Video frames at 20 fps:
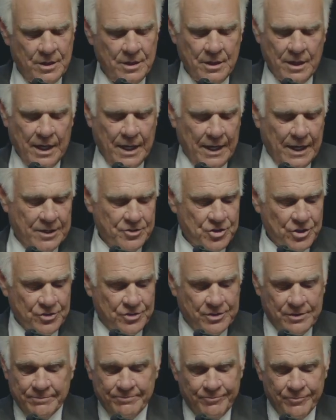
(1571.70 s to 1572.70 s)
and I just
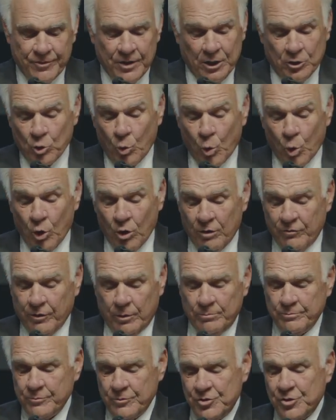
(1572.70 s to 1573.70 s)
think the world of them.
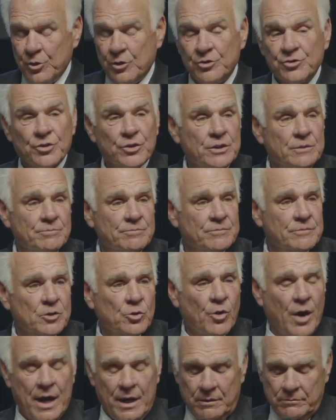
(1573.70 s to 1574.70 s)
Seriously,
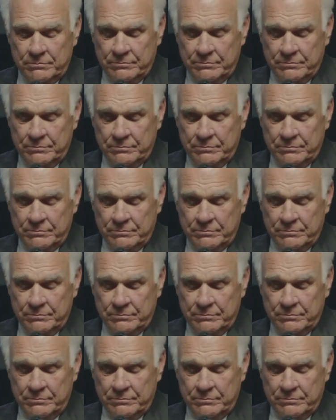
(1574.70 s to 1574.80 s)
great.